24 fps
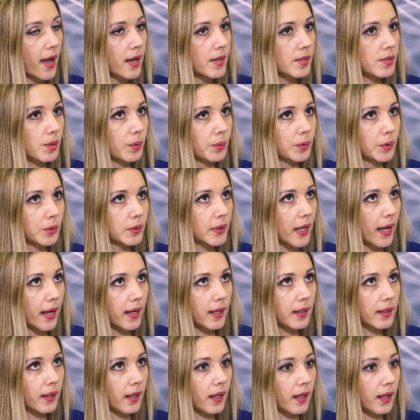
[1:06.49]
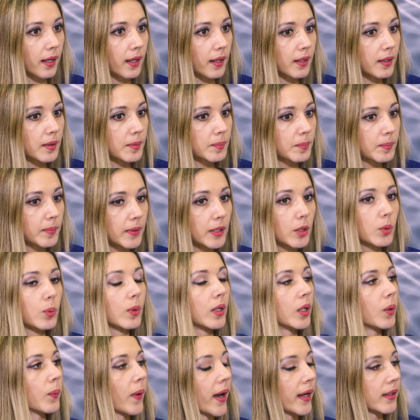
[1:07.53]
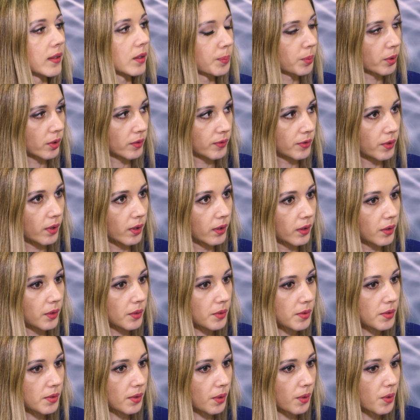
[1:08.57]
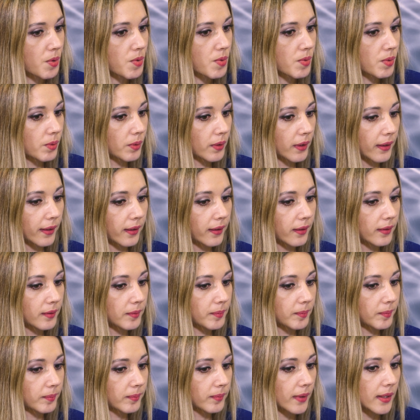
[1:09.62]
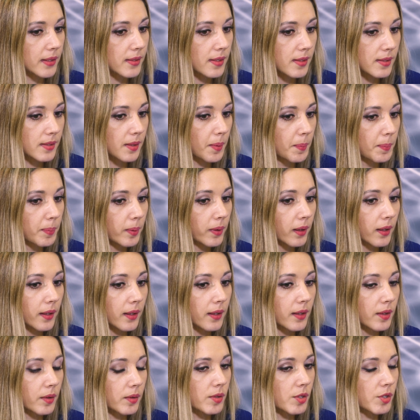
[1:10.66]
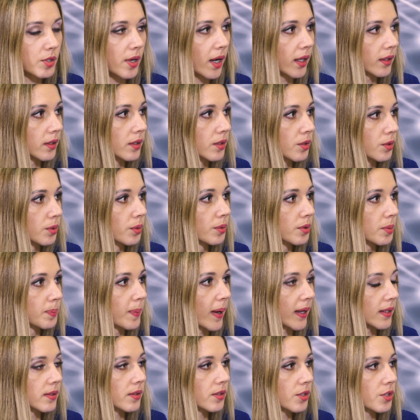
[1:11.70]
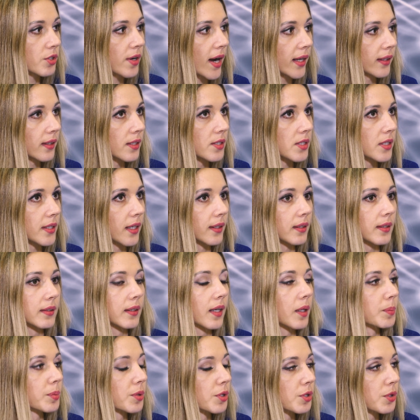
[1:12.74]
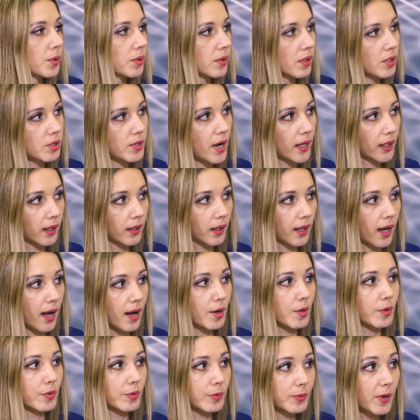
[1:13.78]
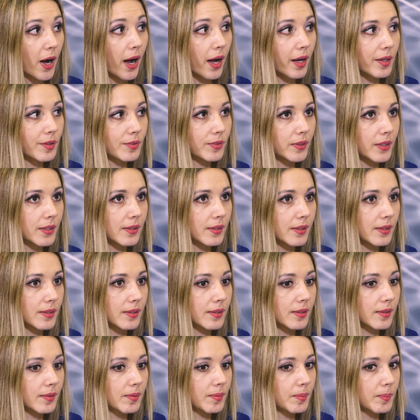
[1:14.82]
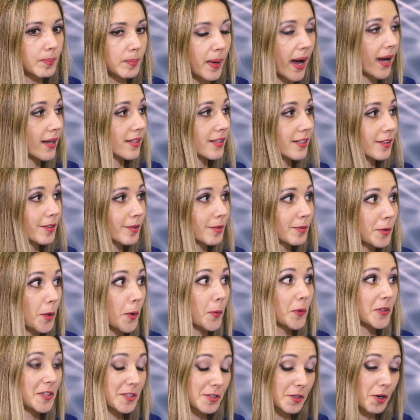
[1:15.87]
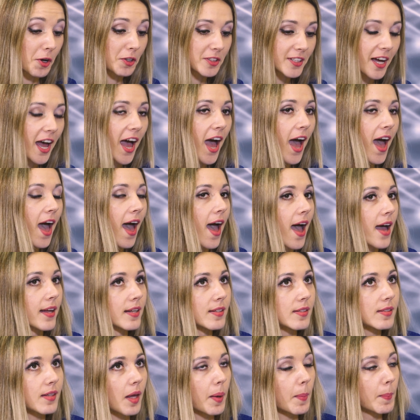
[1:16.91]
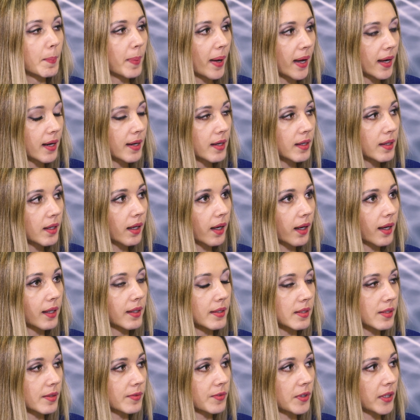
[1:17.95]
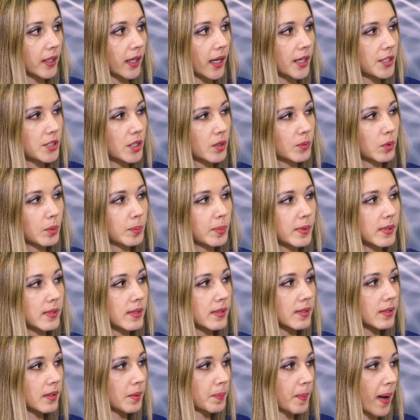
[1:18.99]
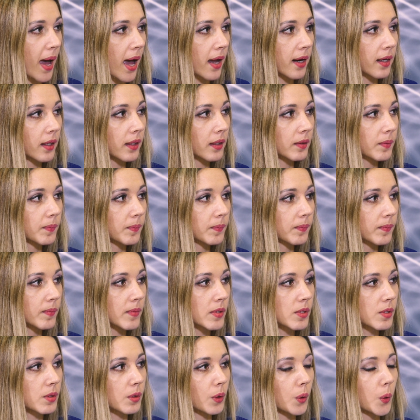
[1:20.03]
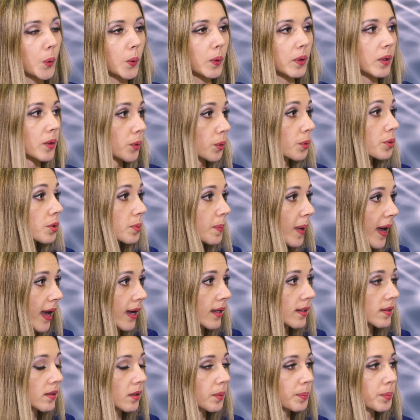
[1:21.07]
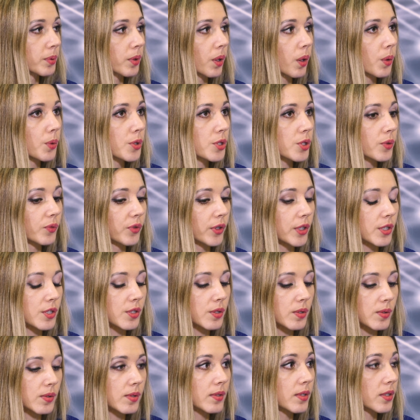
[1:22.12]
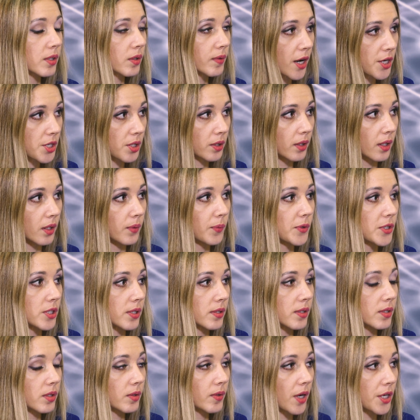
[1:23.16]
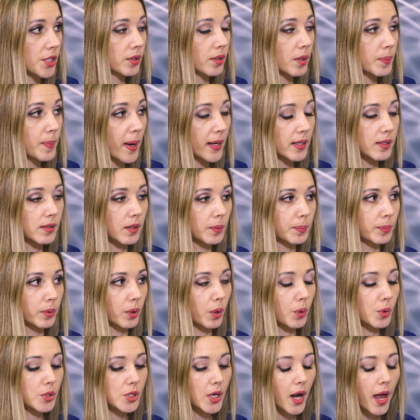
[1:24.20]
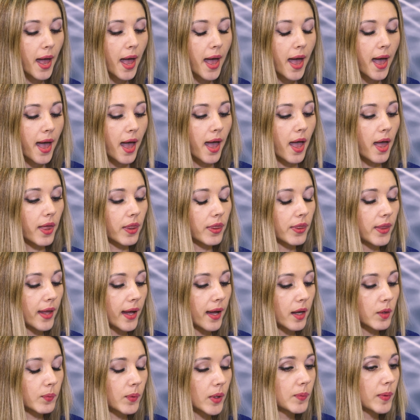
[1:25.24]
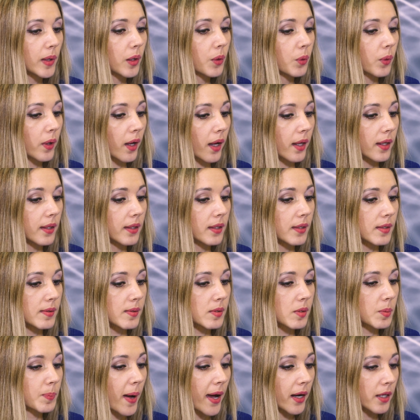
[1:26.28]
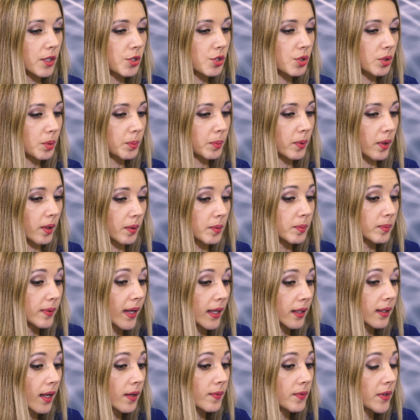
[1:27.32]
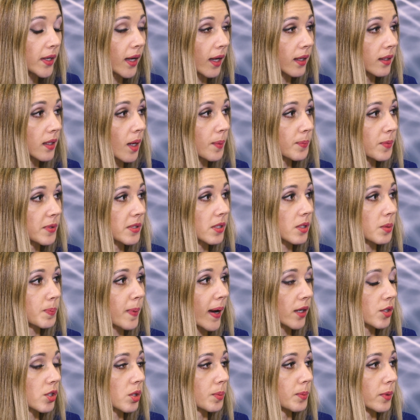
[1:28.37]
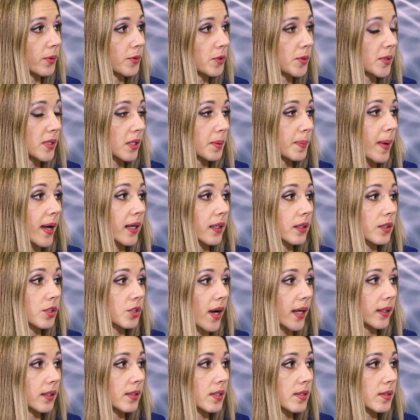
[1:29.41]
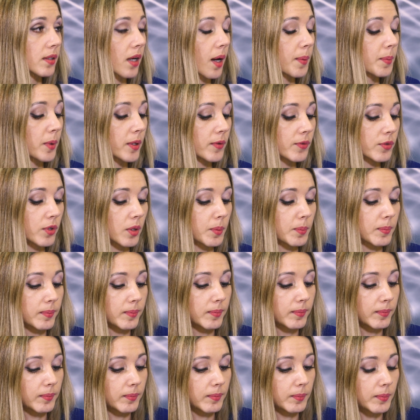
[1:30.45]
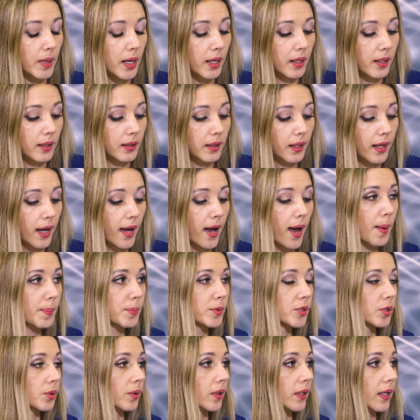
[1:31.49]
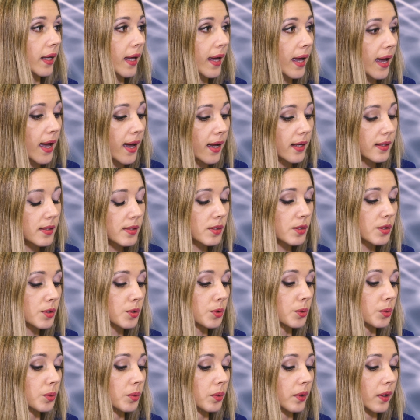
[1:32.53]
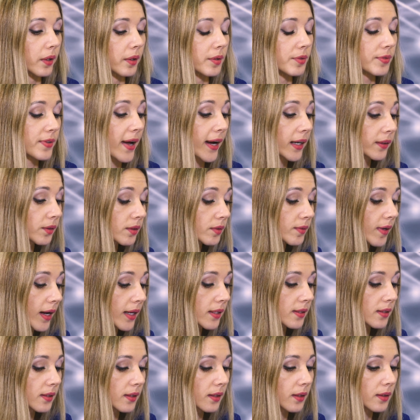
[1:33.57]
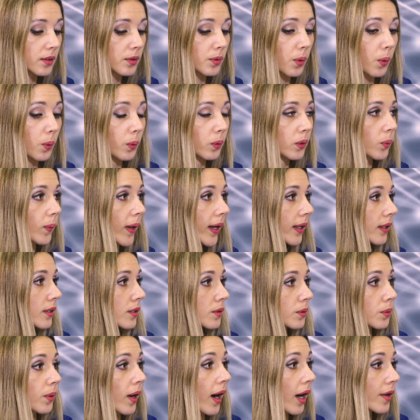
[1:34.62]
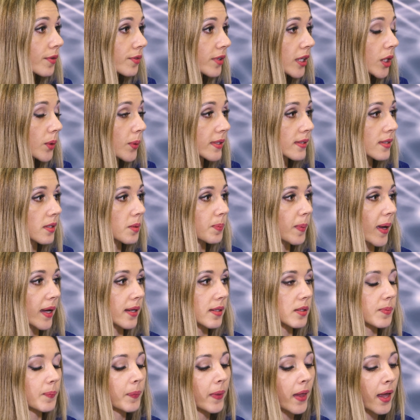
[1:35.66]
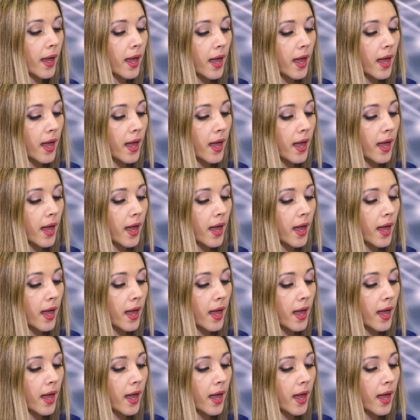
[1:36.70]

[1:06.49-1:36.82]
So you take an equally weighted portfolio. So it's a simply constructed rules-based strategy, yet it can produce a tracking error of 5. Is this passive? No, it's not. Hence, a better classification would be systematic, so rules-based approach versus discretionary, which is discretionary-based approach. And then when we look at the spectrum, then we end up with a spectrum of systematic strategies coming from market cap to enhanced to factor investing, all the way to high frequency space.